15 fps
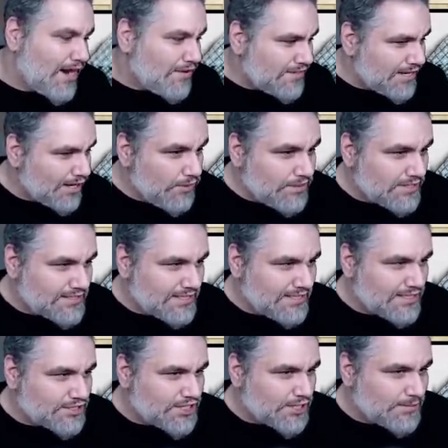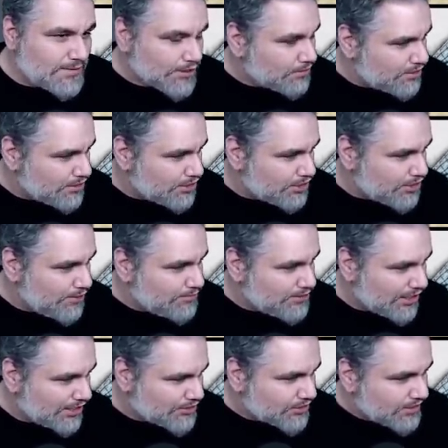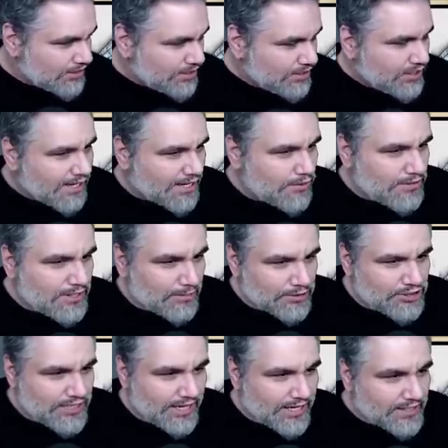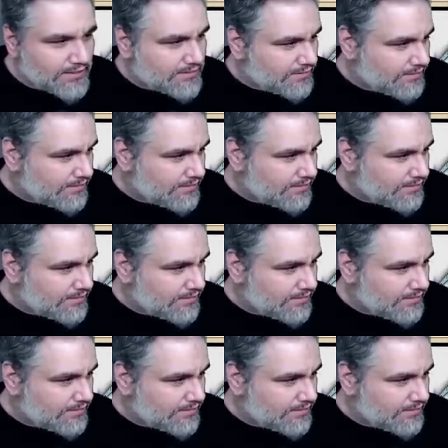I don't think Oath is in this cube. Is Oath in the cube, Josh? Can you double check?